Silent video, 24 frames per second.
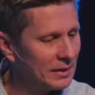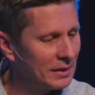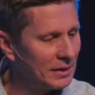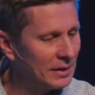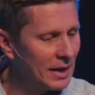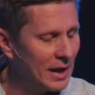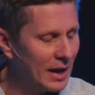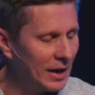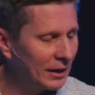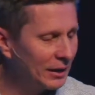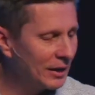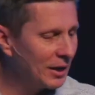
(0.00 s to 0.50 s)

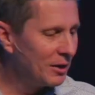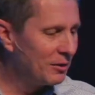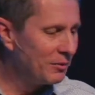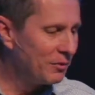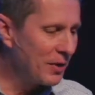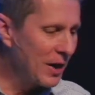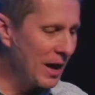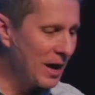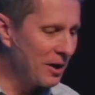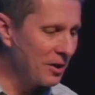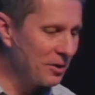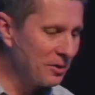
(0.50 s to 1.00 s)
I love
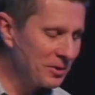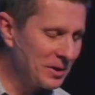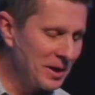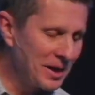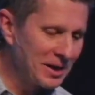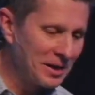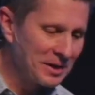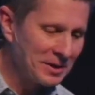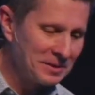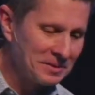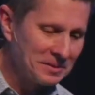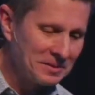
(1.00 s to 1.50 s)
how,
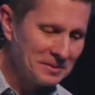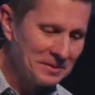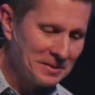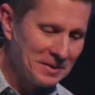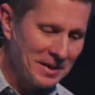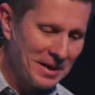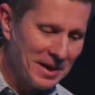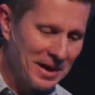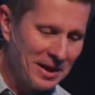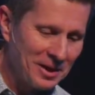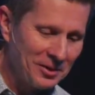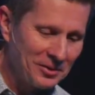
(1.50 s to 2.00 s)
uh,
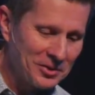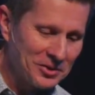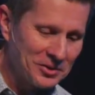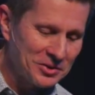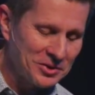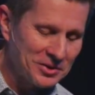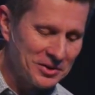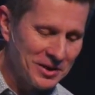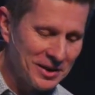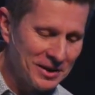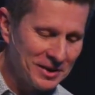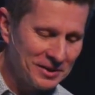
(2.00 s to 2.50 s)
how
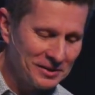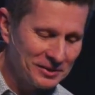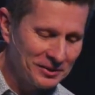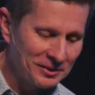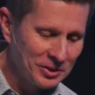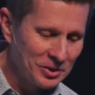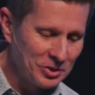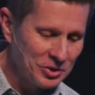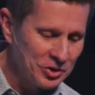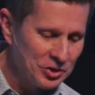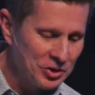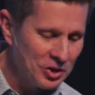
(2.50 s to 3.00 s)
this uh,
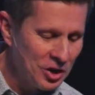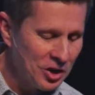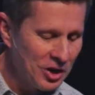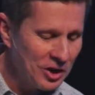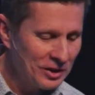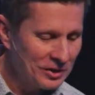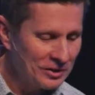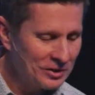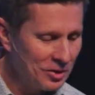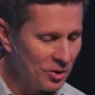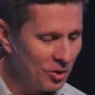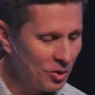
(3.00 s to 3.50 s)
little
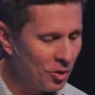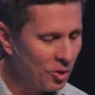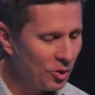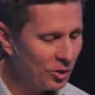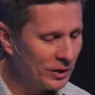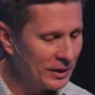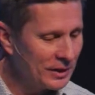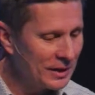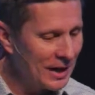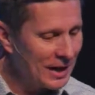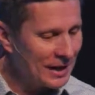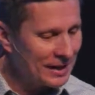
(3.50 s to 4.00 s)
song, O oh,
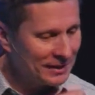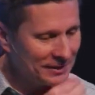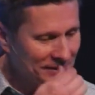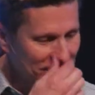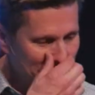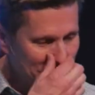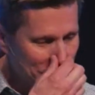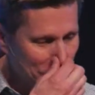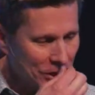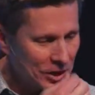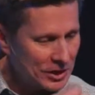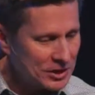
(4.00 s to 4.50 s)
Holy Night,
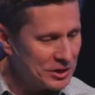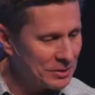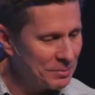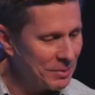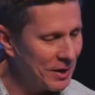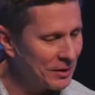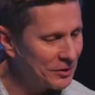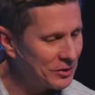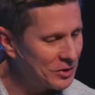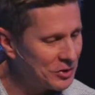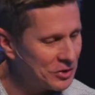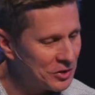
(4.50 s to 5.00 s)
talks
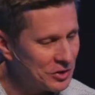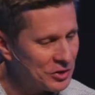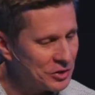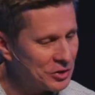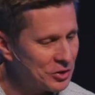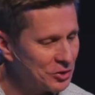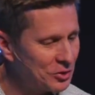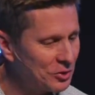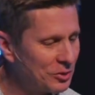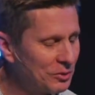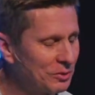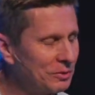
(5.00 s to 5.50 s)
about this
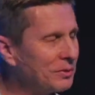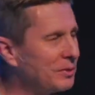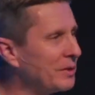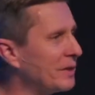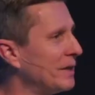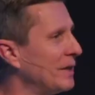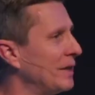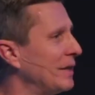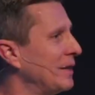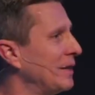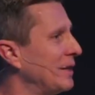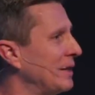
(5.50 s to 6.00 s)
issue of,
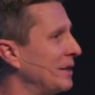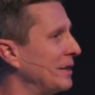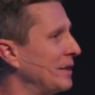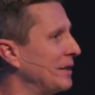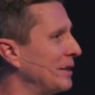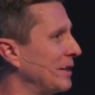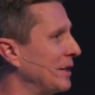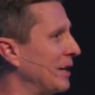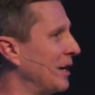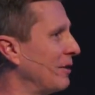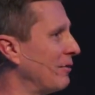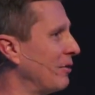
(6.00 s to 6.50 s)

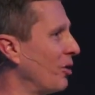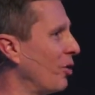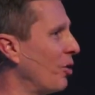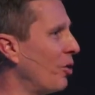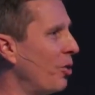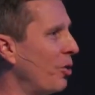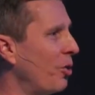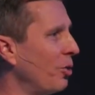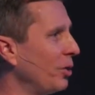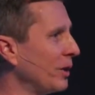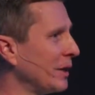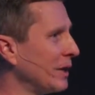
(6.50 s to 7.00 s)
of O oh,
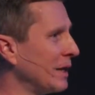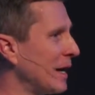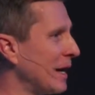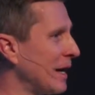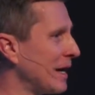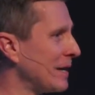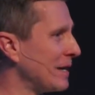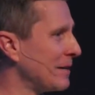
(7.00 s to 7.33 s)
Holy Night.